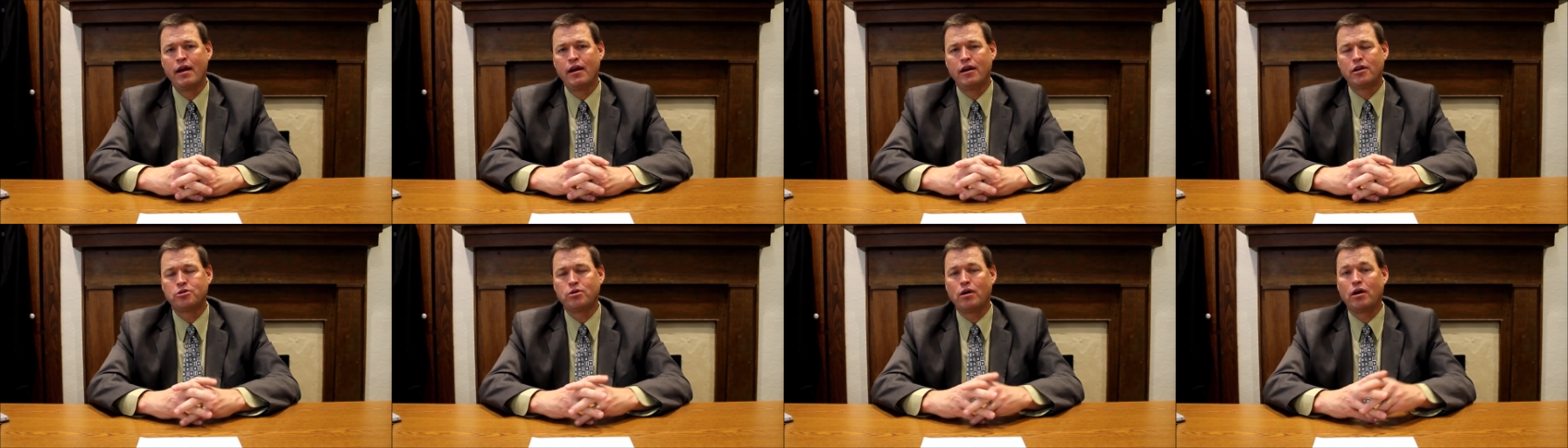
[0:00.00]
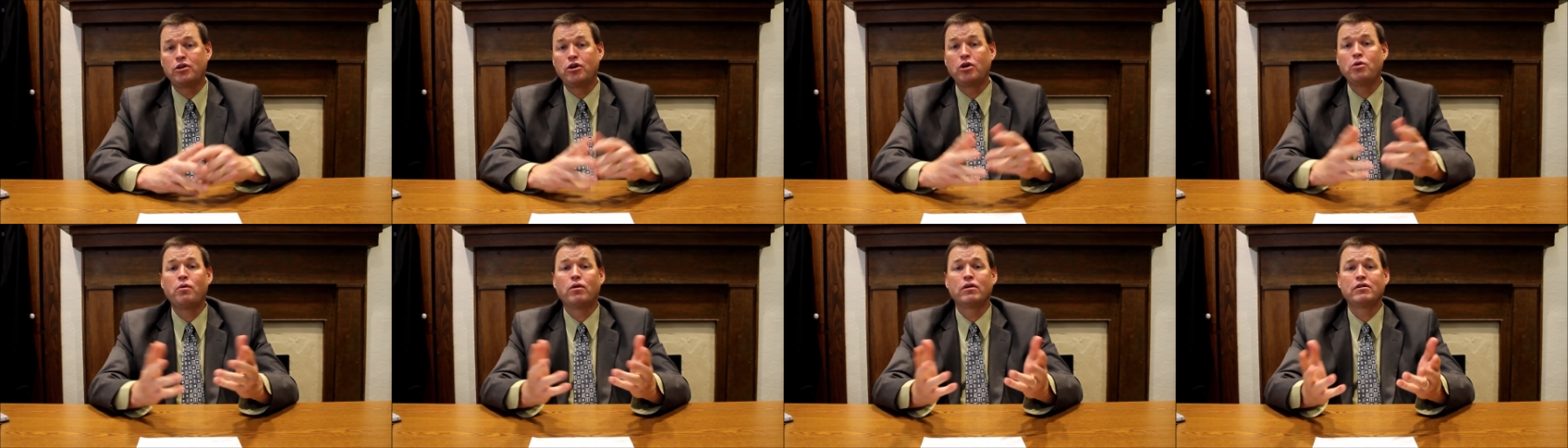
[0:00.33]
So I
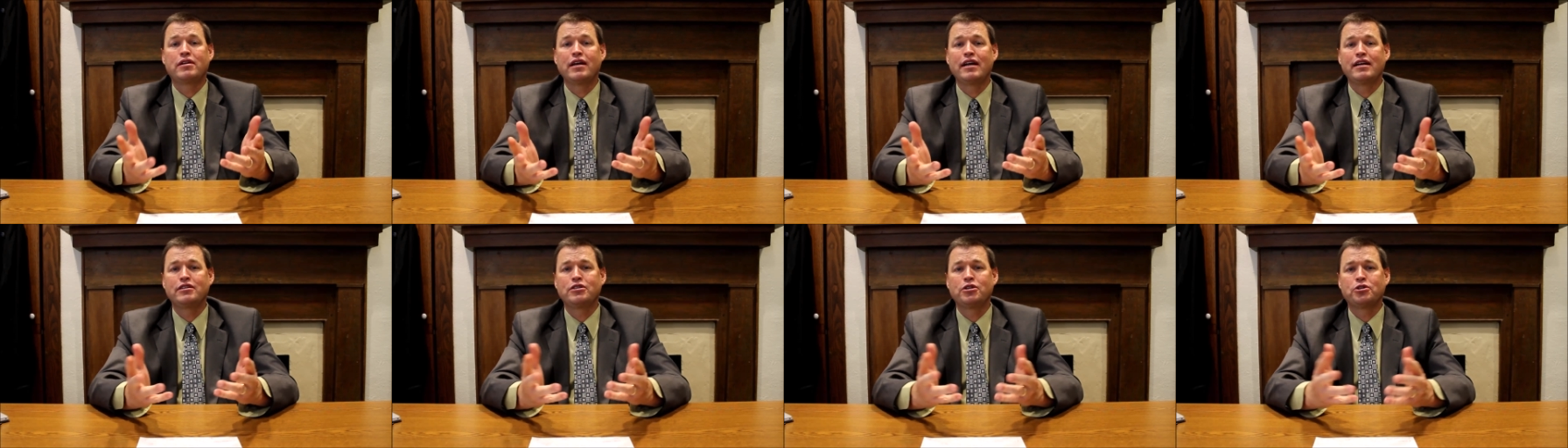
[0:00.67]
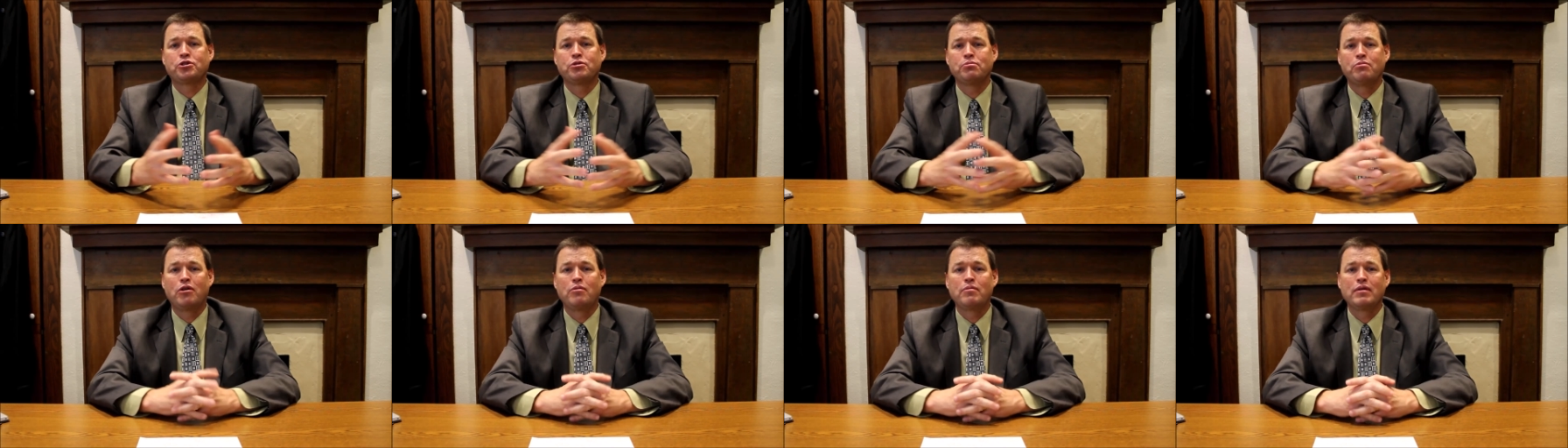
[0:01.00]
do want to take
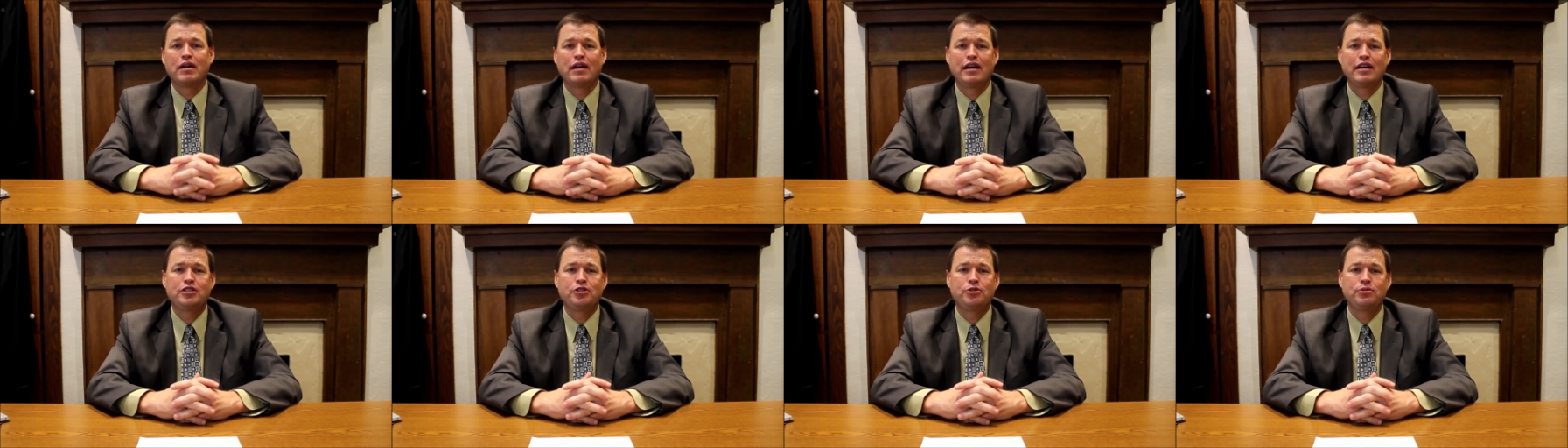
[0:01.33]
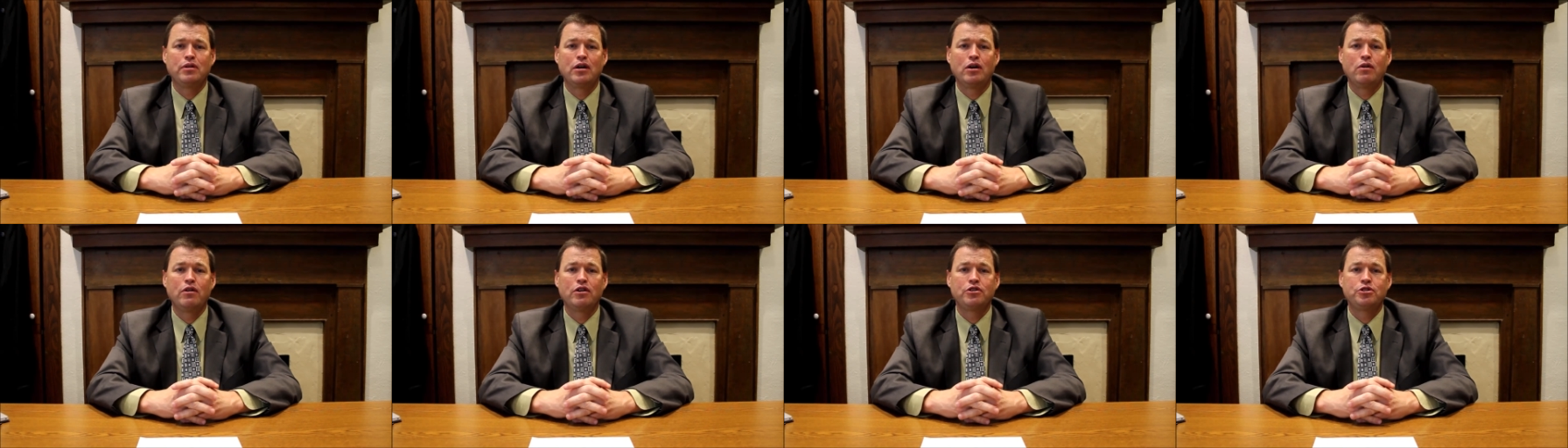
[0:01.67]
just a moment and let you
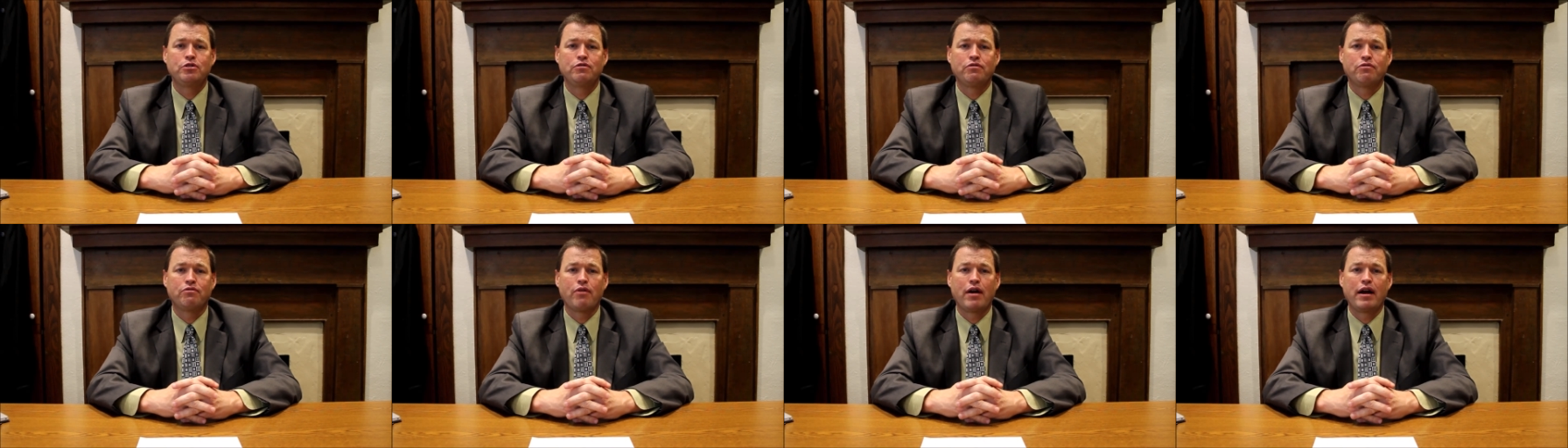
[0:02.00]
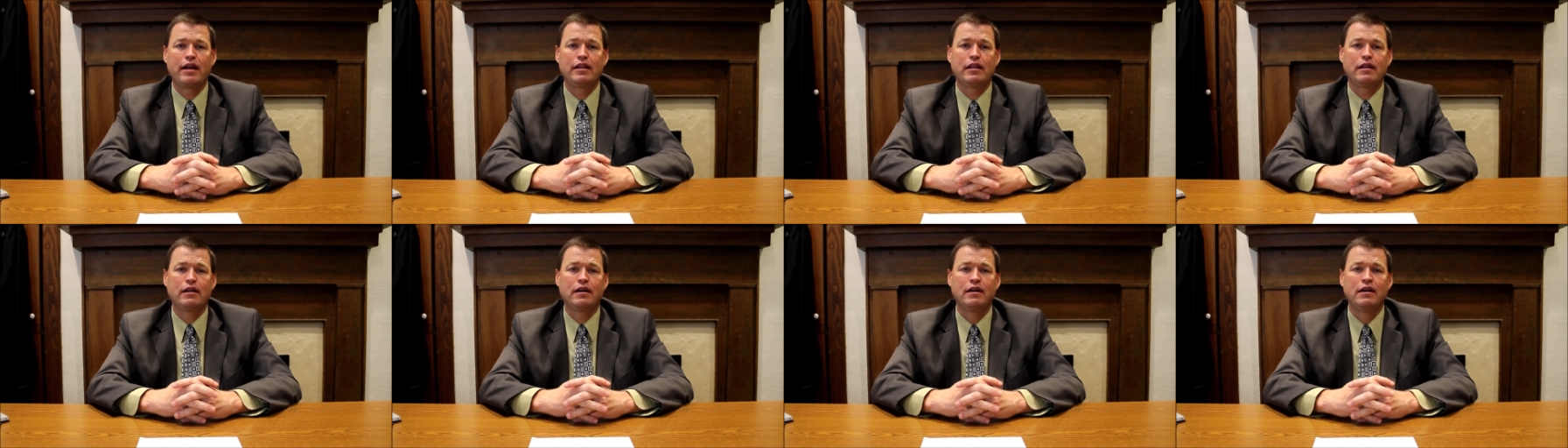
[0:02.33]
know, as you've
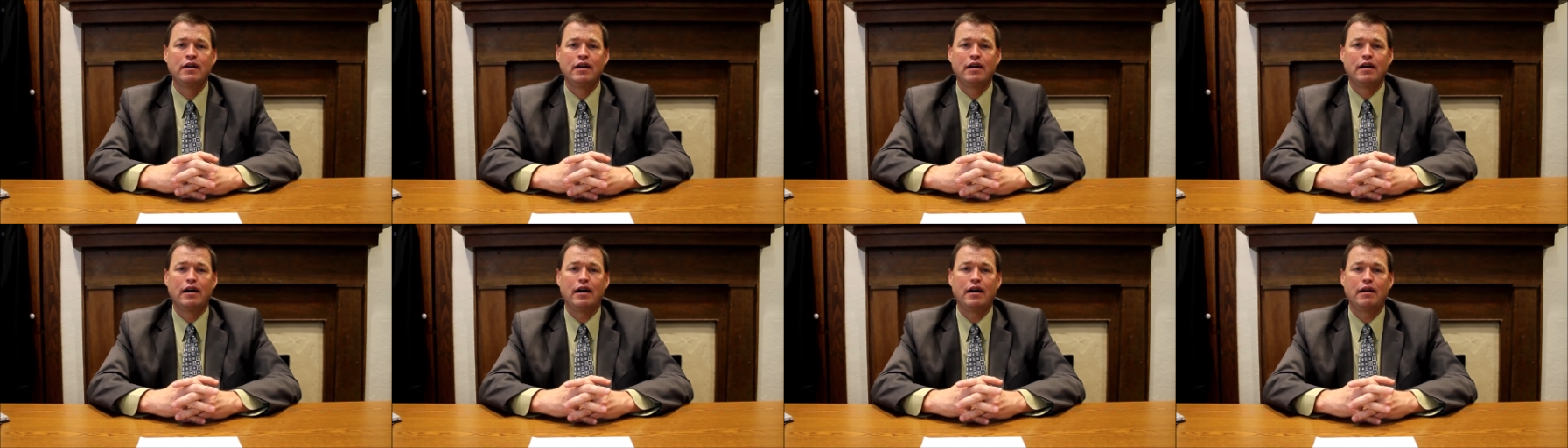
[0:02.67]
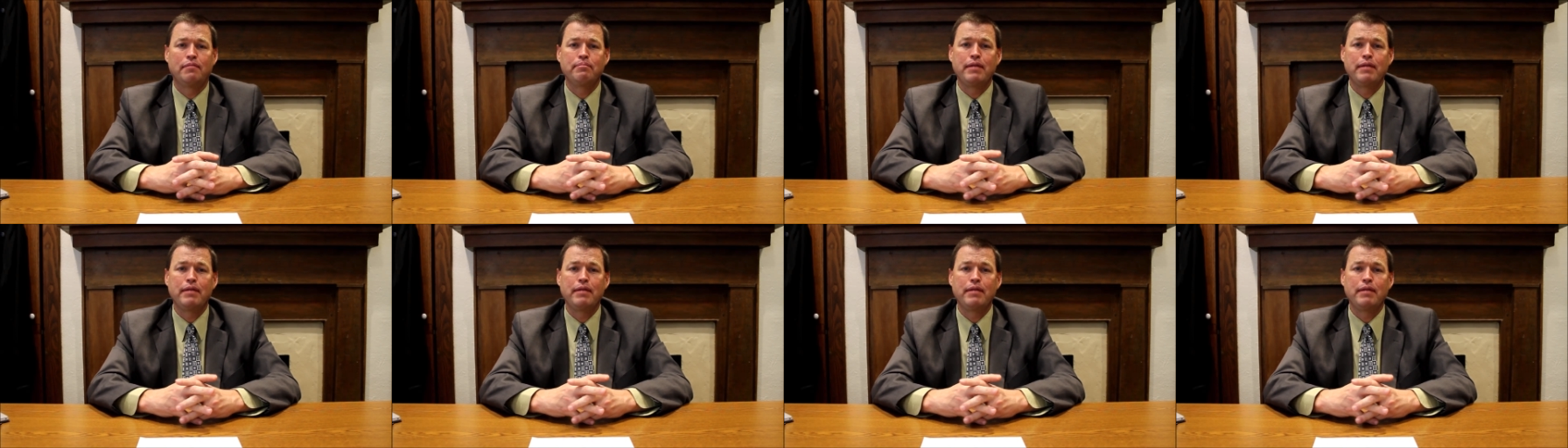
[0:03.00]
read in the uh,